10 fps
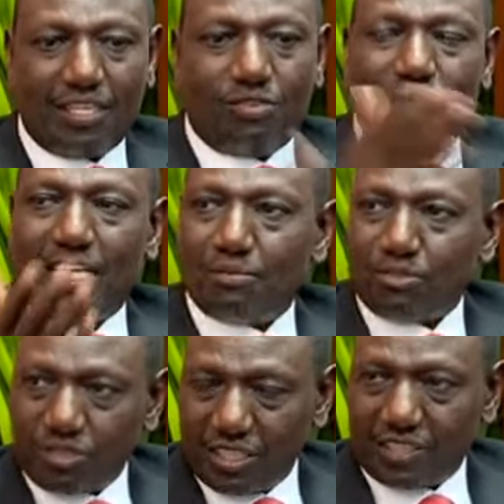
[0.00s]
William
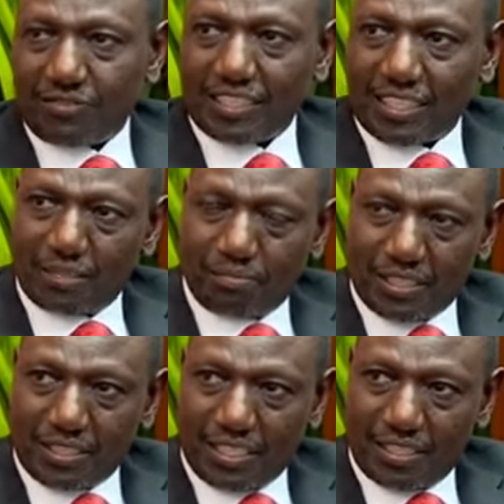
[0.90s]
Ruto is fighting the
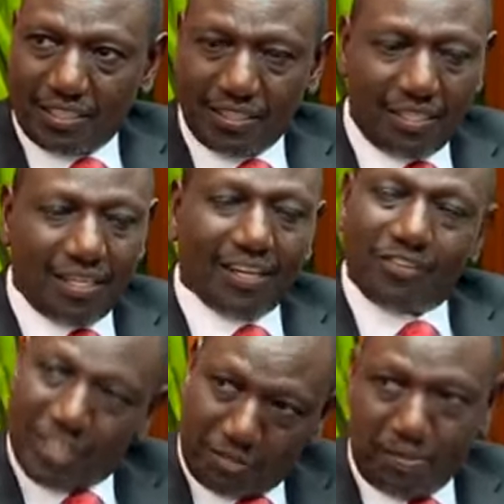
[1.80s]
president.
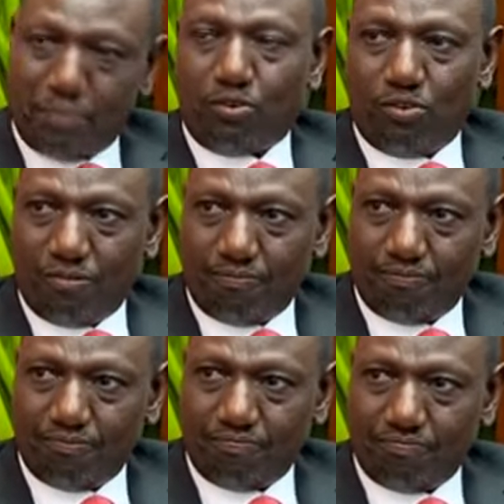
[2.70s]
These people,
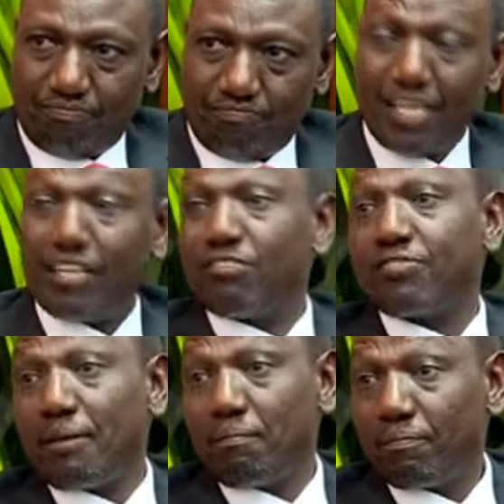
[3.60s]
many of
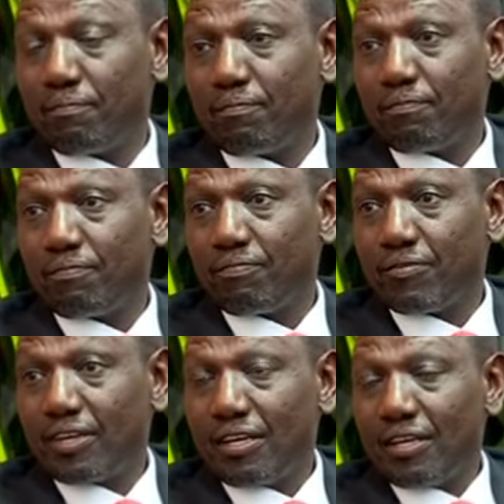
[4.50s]
them,
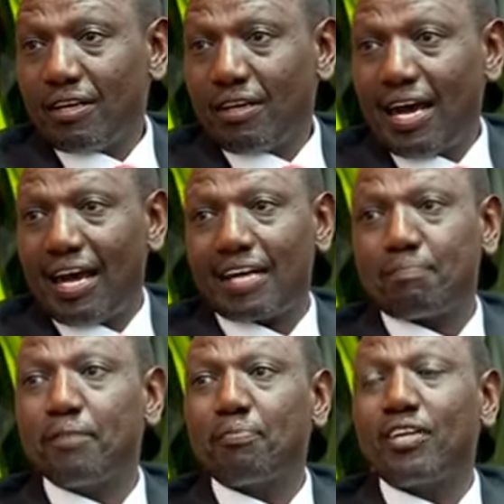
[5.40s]
are
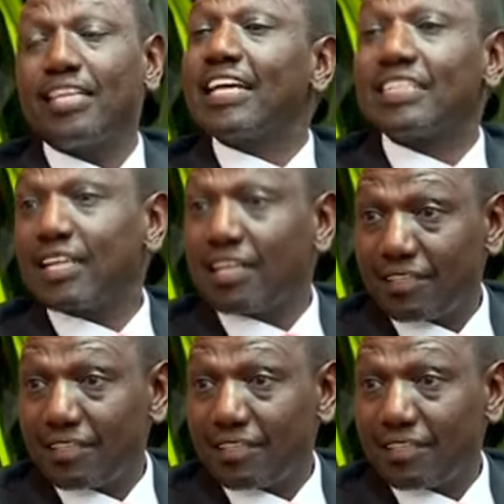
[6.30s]
people in NASA.